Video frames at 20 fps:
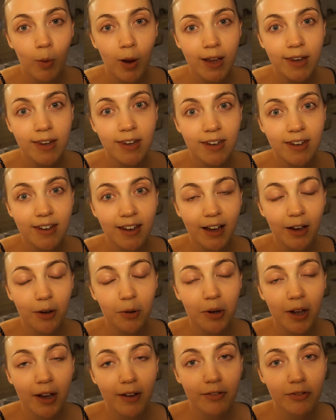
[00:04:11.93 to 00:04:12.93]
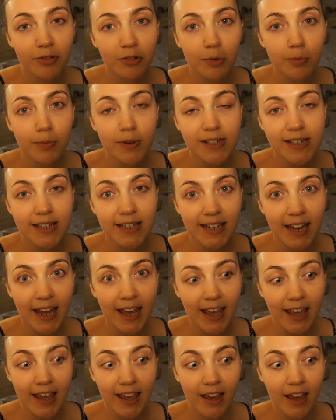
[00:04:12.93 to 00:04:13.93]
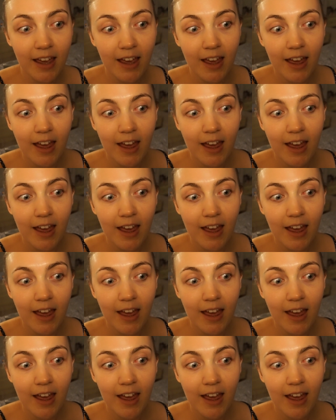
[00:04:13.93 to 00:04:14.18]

winding down after a busy day,